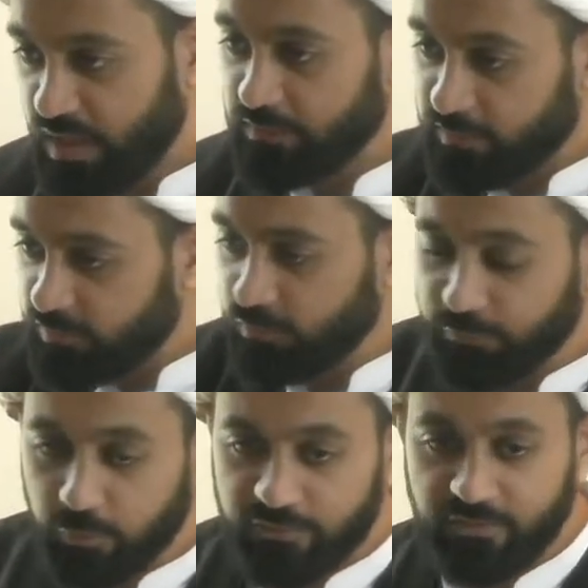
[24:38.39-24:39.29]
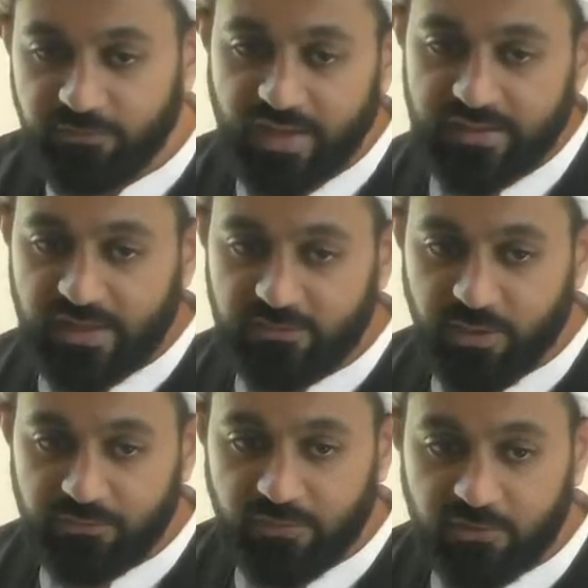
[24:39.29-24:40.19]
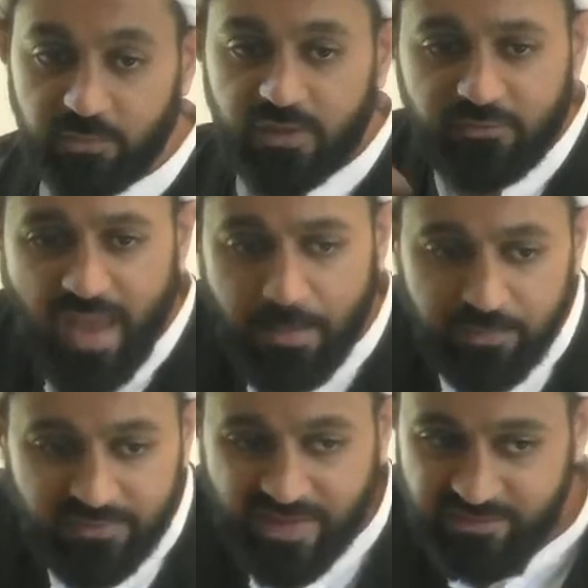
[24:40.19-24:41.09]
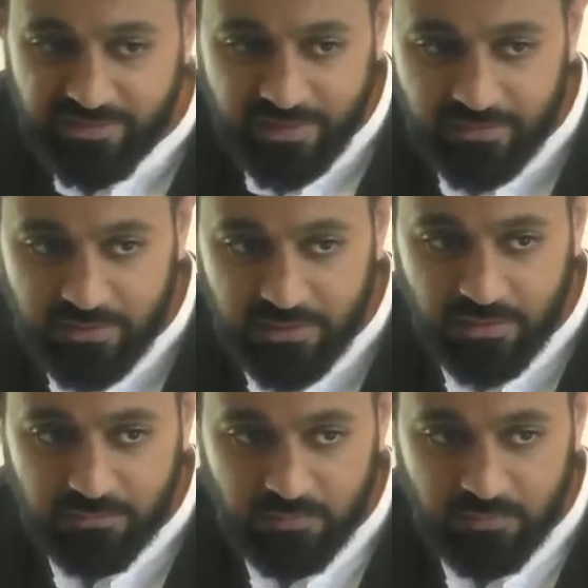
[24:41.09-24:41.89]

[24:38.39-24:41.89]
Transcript: this of course invalidates my fast. But if it happens accidentally,